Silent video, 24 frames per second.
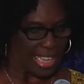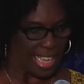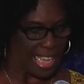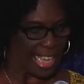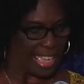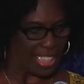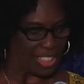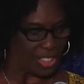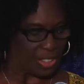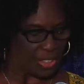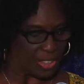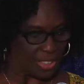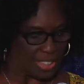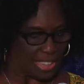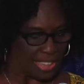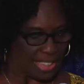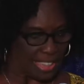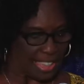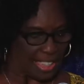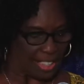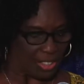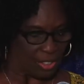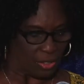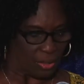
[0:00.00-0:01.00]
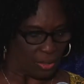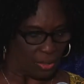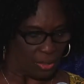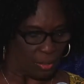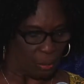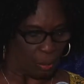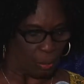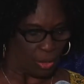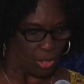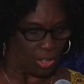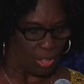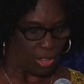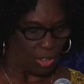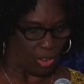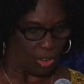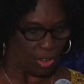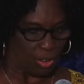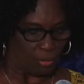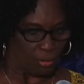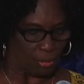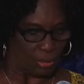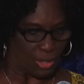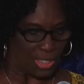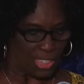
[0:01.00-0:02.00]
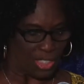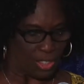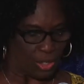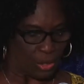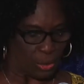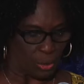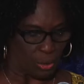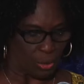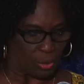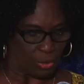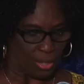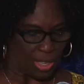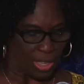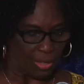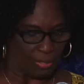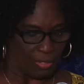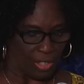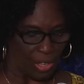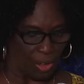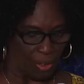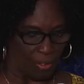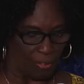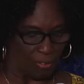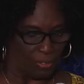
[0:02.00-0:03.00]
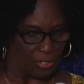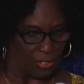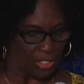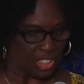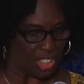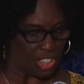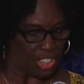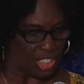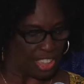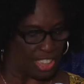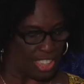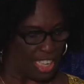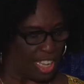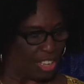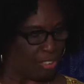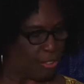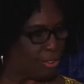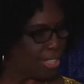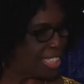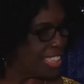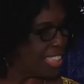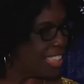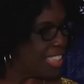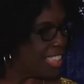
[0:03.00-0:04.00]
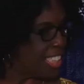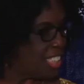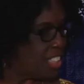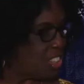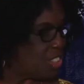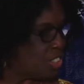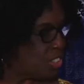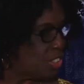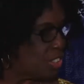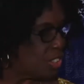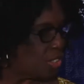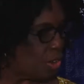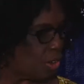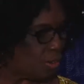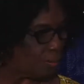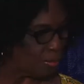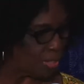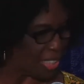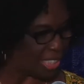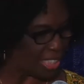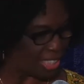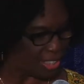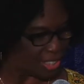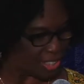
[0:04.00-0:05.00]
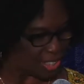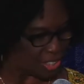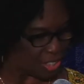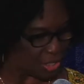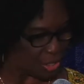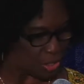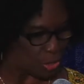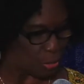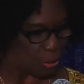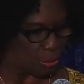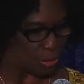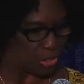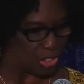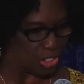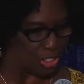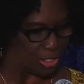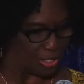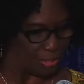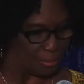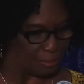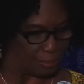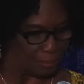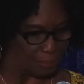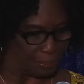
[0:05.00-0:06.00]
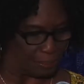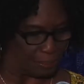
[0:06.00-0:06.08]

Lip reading: and continued the work of restoring the official accreditation of the institution.